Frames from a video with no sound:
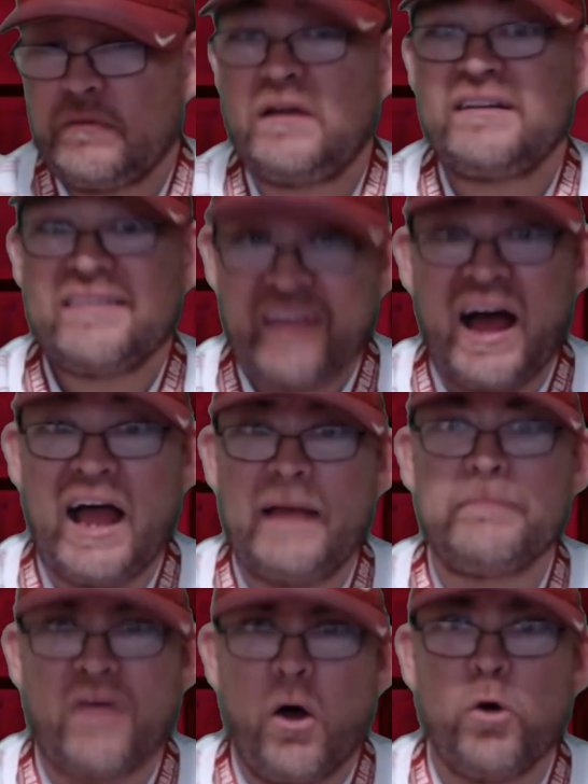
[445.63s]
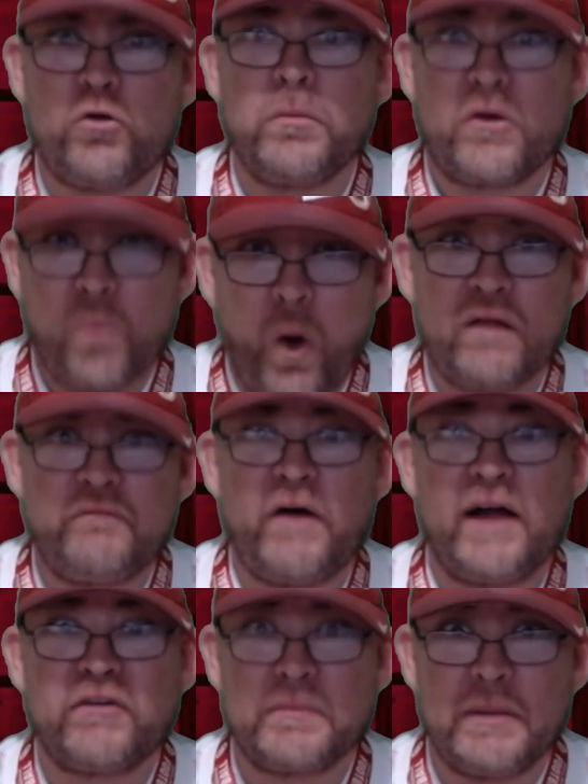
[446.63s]
times the Oklahoma
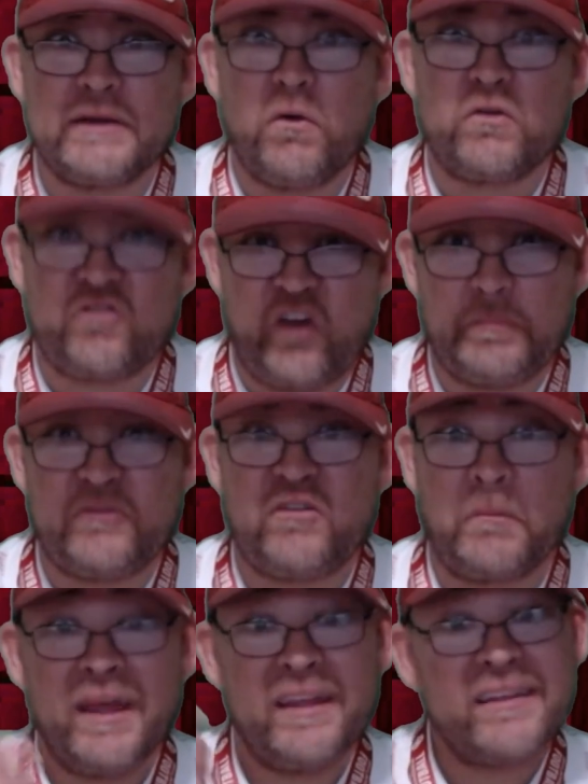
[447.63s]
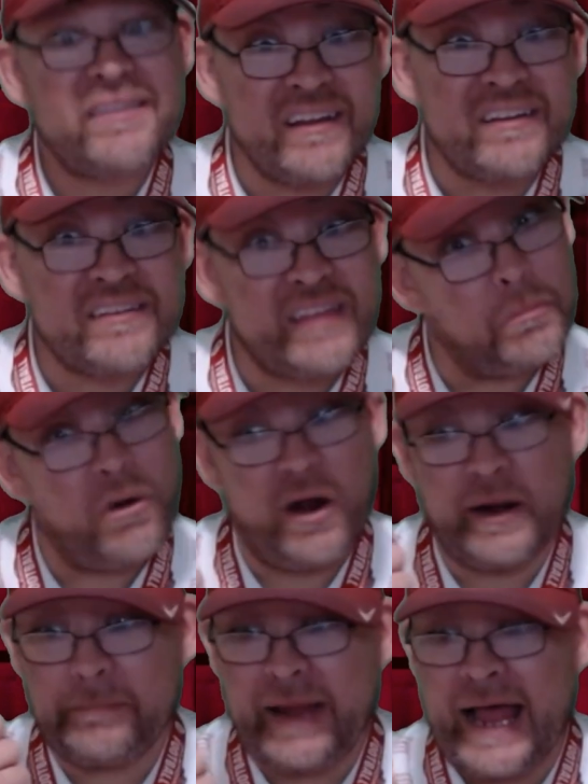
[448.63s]
qualified for the Big 12 Championship since they brought
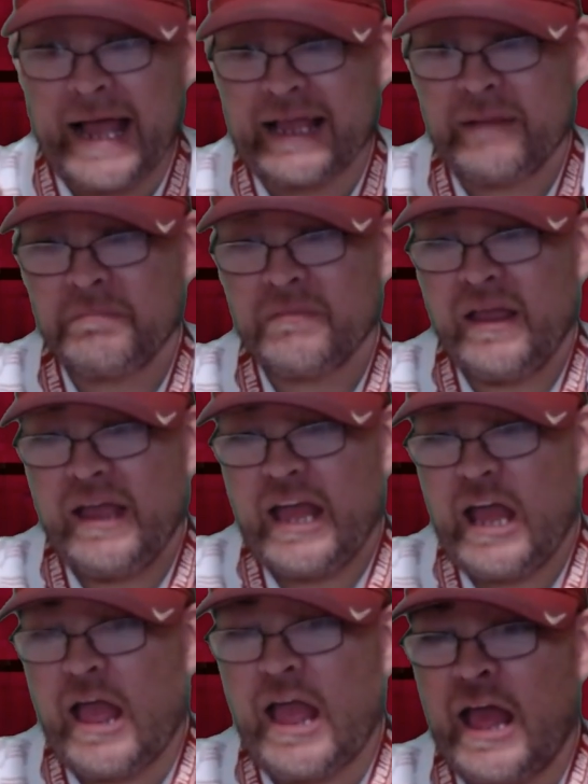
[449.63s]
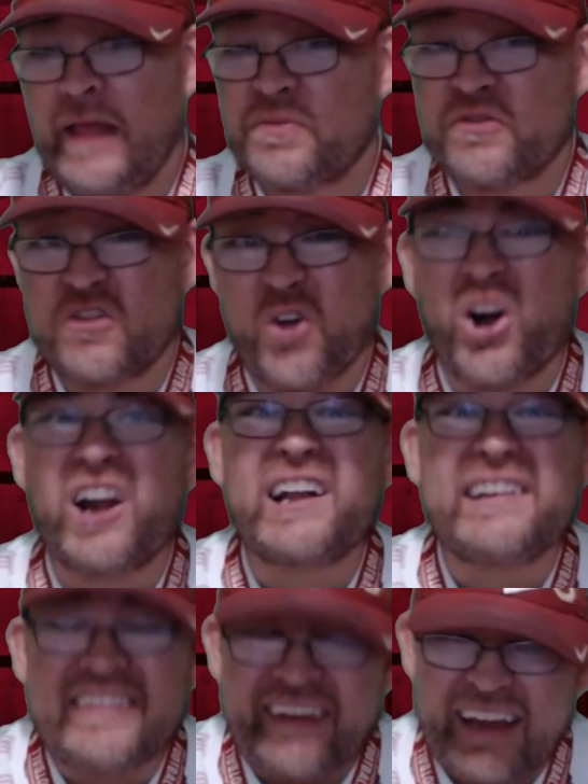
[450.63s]
it back, and
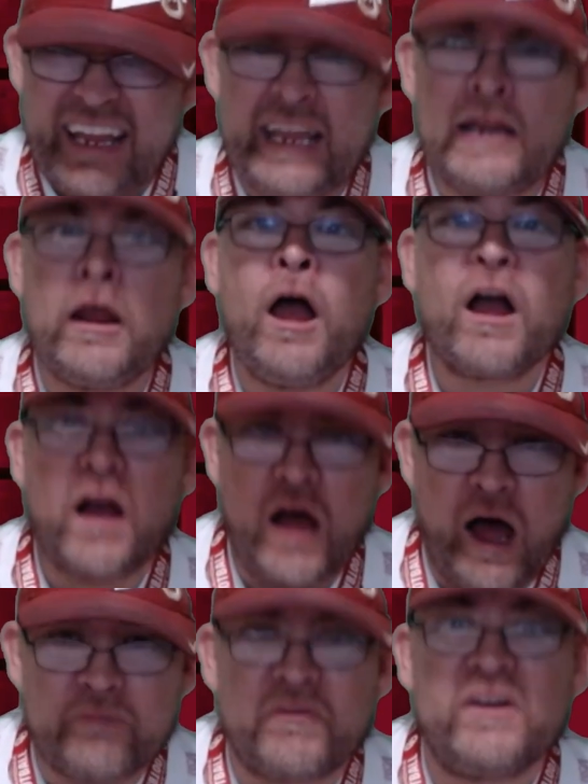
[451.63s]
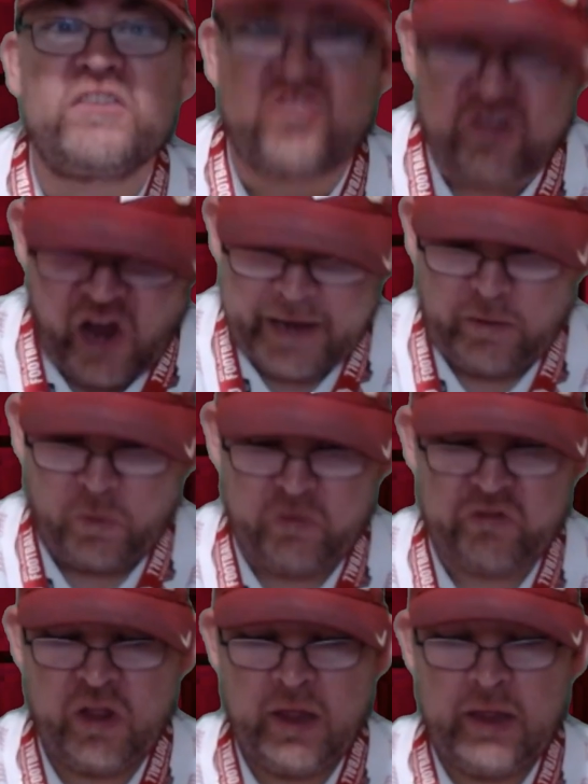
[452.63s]
13 conference
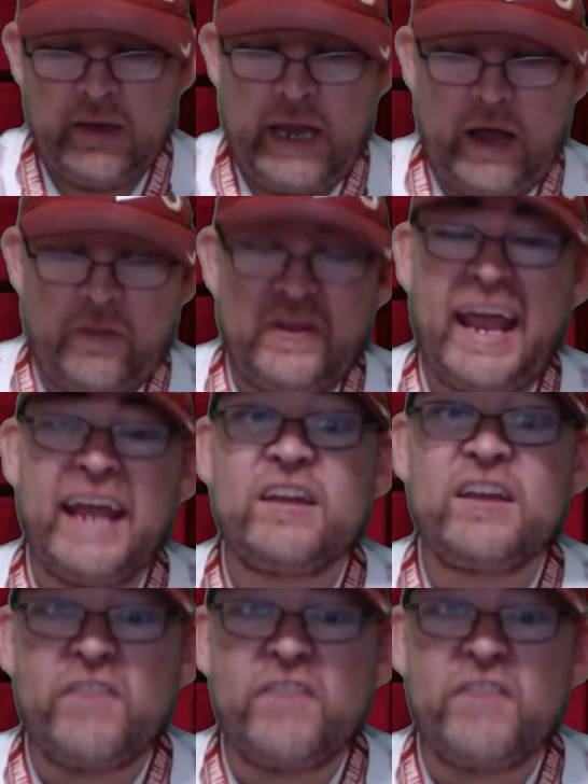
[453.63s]
titles. Now, the eight